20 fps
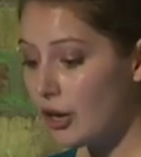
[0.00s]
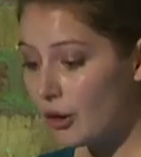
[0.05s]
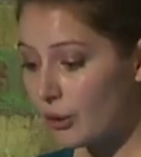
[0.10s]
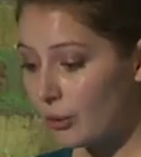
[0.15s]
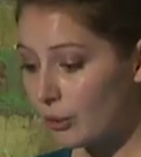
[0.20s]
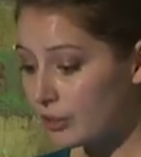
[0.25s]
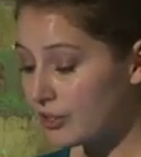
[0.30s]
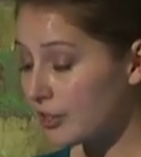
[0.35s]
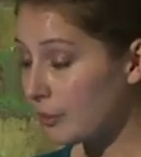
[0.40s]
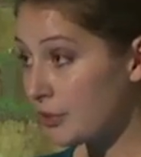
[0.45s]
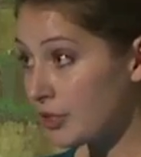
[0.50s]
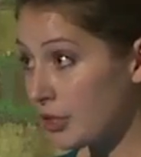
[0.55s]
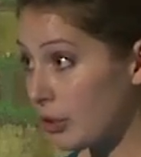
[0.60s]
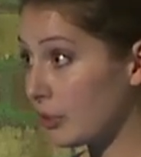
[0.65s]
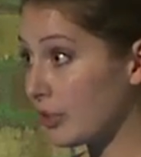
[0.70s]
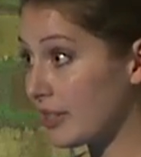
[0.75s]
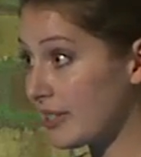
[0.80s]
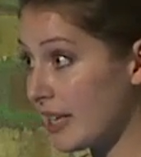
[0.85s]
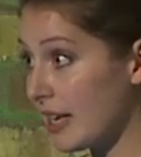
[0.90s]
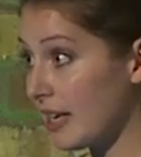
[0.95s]
or some
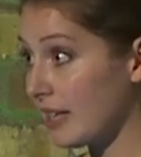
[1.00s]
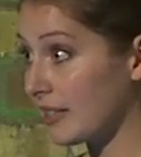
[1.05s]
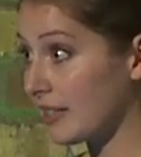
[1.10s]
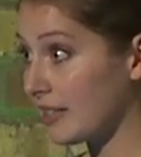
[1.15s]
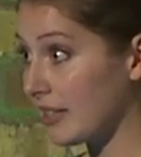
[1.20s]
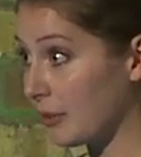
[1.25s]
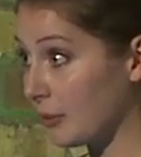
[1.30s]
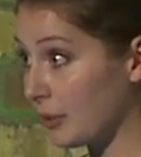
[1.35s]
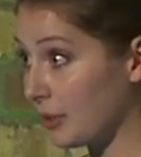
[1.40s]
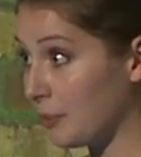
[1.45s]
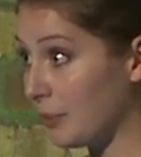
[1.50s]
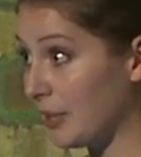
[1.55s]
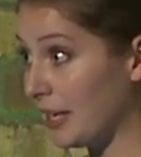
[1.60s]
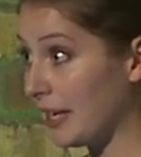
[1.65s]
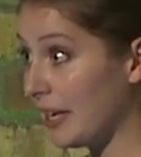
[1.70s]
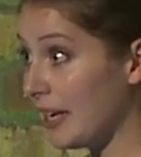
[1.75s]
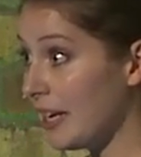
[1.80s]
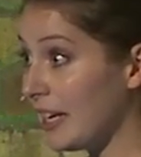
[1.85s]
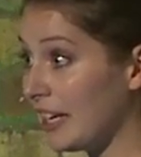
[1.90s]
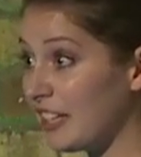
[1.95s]
solar cells that would be
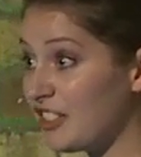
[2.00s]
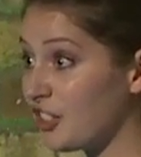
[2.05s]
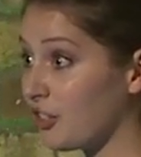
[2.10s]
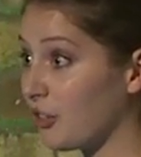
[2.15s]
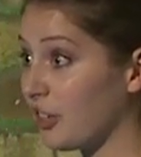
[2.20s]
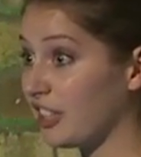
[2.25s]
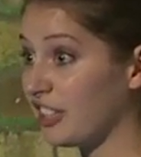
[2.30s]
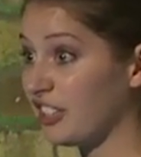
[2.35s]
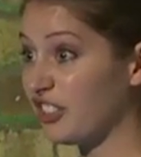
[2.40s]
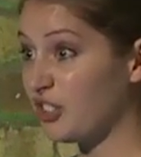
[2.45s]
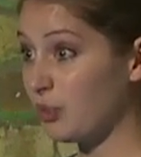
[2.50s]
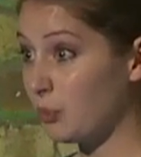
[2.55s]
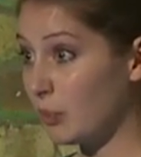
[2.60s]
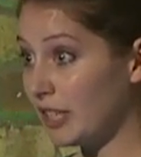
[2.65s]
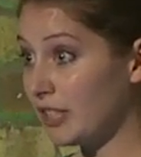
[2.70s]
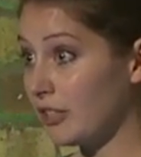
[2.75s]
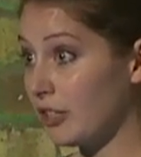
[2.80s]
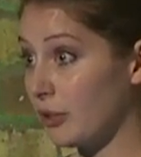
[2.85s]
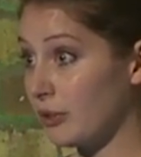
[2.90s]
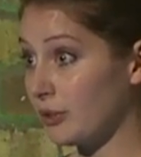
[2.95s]
integrated into
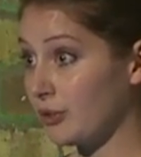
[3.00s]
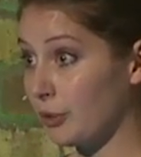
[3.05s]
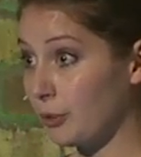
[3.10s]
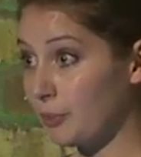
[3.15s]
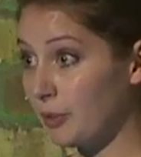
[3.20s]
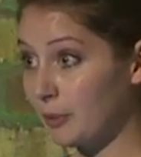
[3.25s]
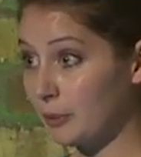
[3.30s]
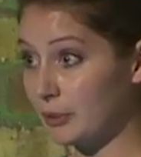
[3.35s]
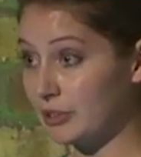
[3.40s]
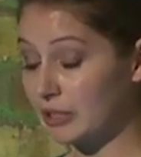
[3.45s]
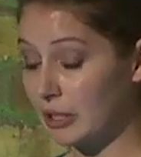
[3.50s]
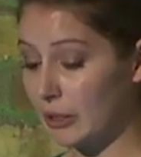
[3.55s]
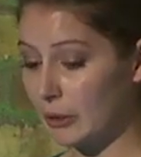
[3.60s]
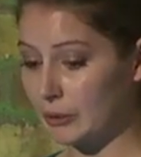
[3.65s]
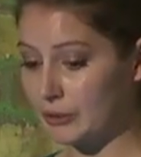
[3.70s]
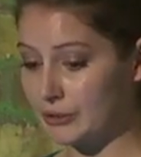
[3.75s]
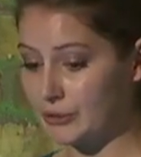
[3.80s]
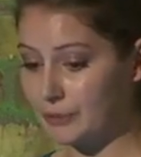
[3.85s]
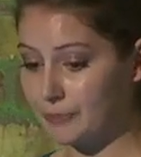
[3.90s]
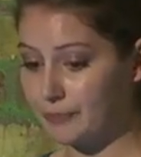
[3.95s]
windows or people's
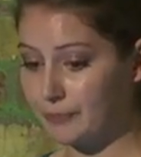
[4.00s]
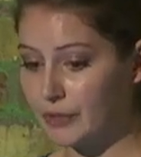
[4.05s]
clothes.